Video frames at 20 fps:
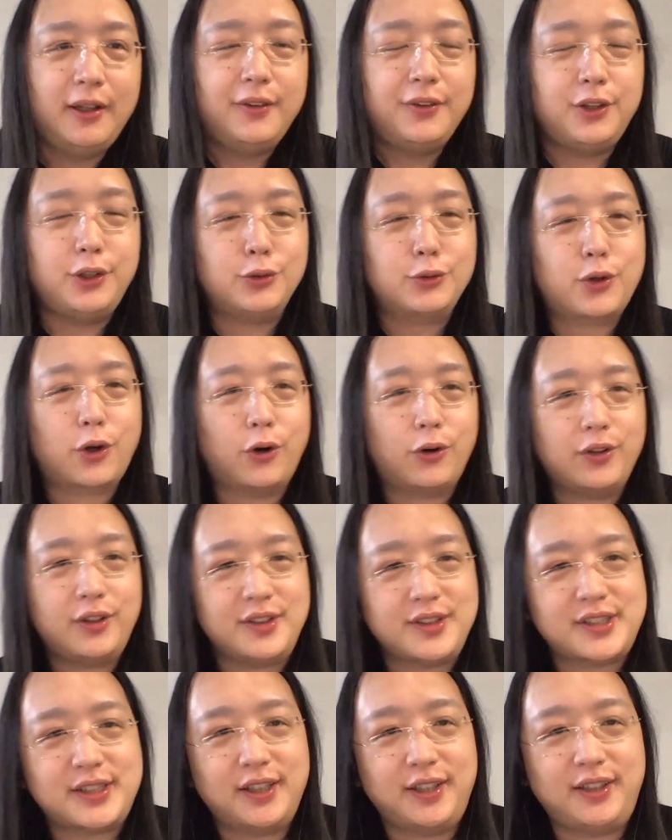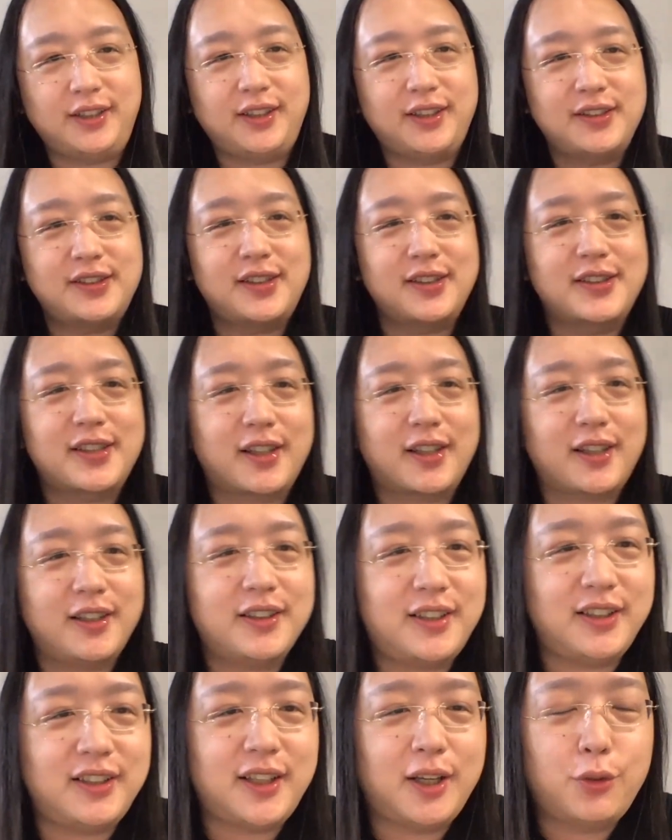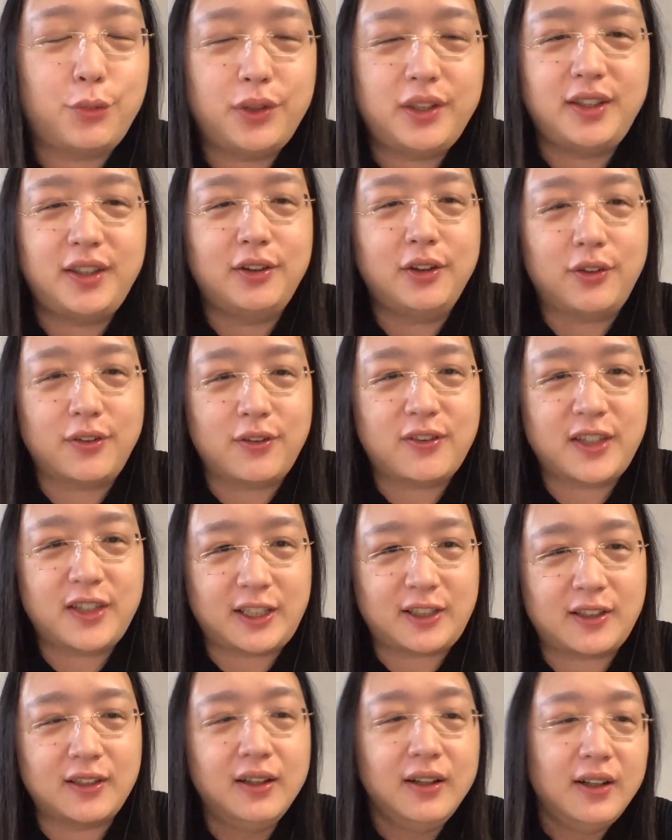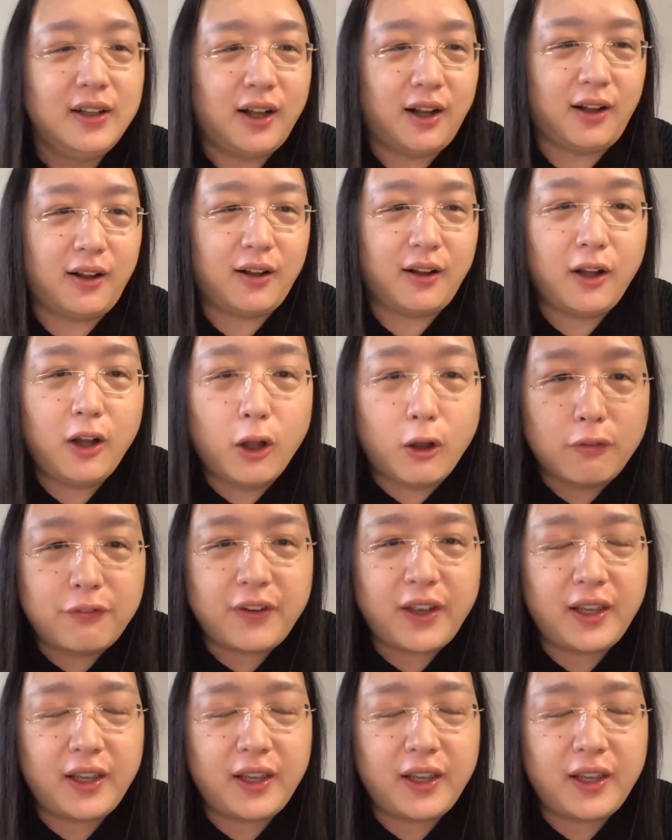new corners in the society that we did not think of,